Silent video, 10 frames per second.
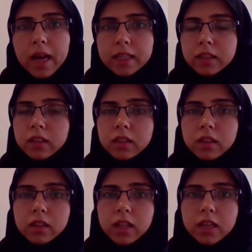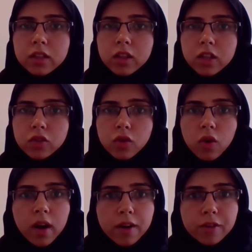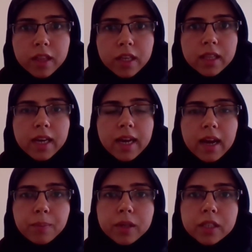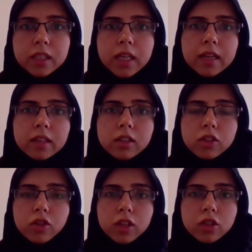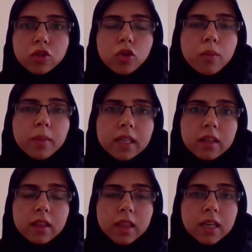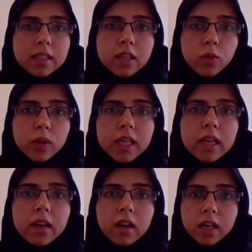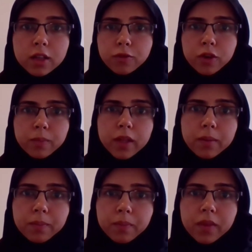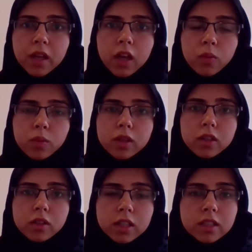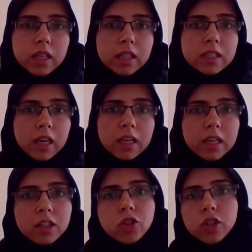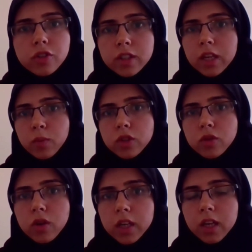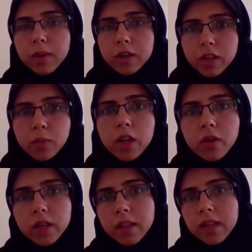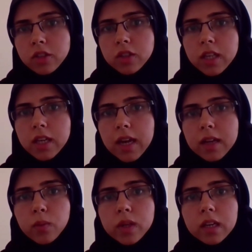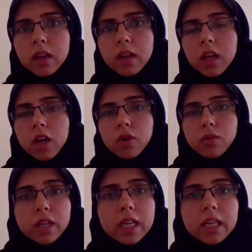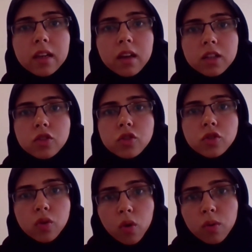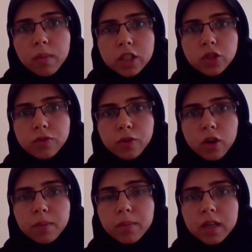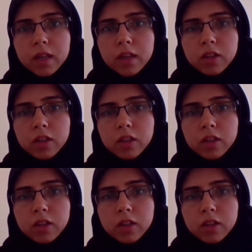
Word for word: and they they saw everything that happened and you know there's so many things that we can learn from them with the, these are these are little children that we're talking about and we look at that today and we can really learn so much from